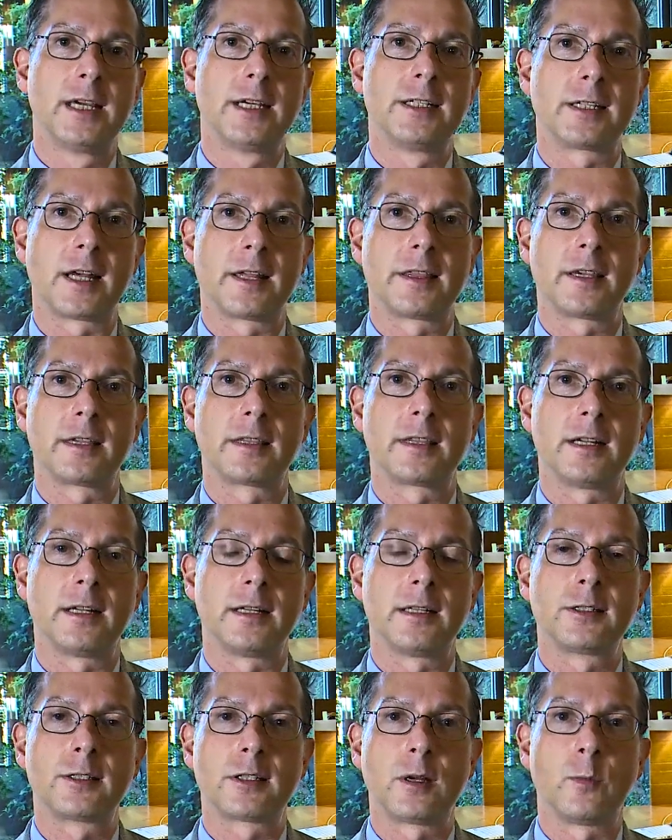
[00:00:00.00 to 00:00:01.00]
is I think that
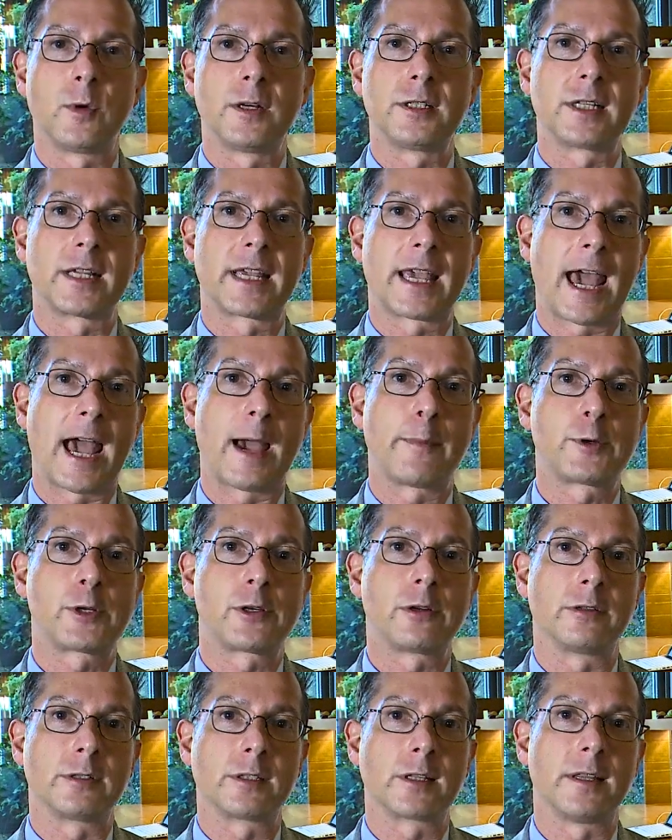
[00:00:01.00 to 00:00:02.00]
in some ways it
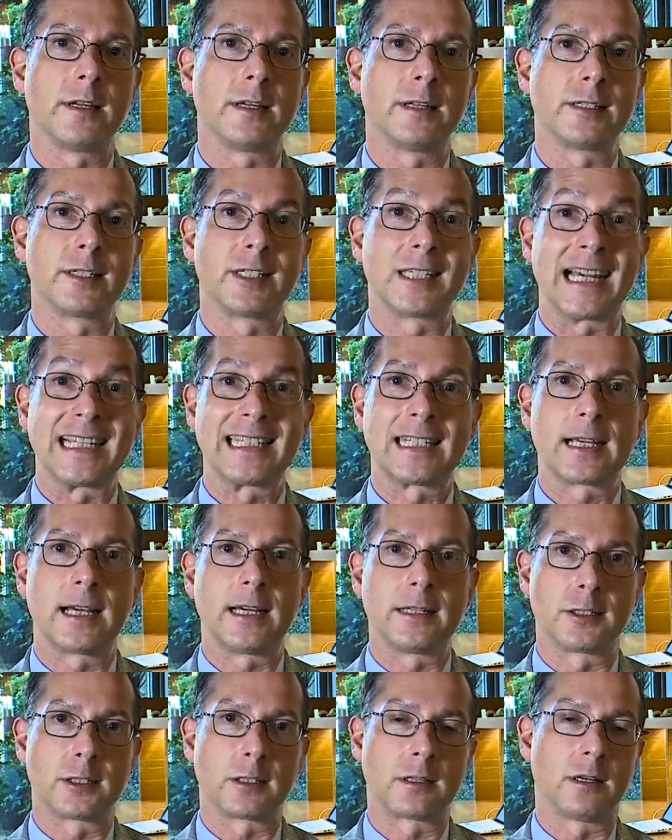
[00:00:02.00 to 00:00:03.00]
captures the
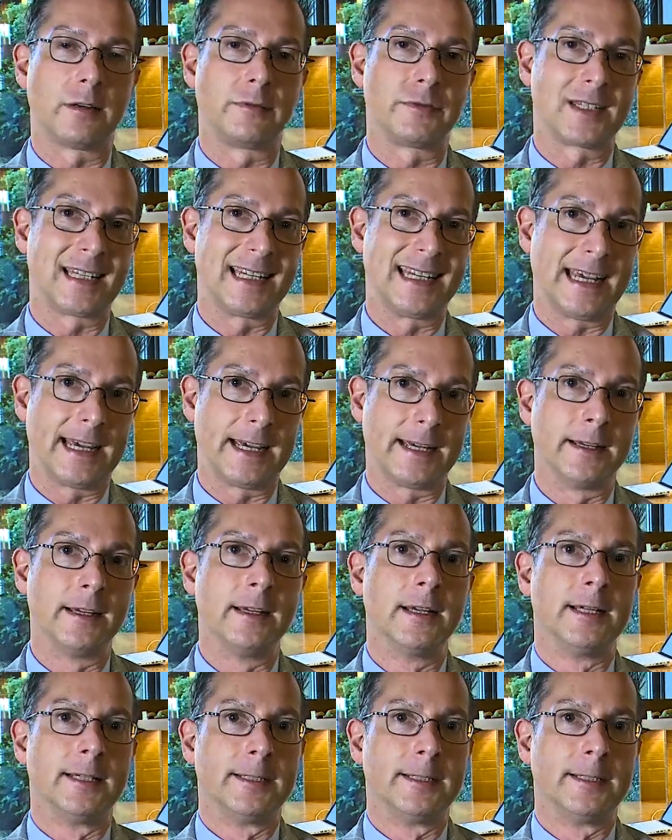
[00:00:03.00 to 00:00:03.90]
zeitgeist of today.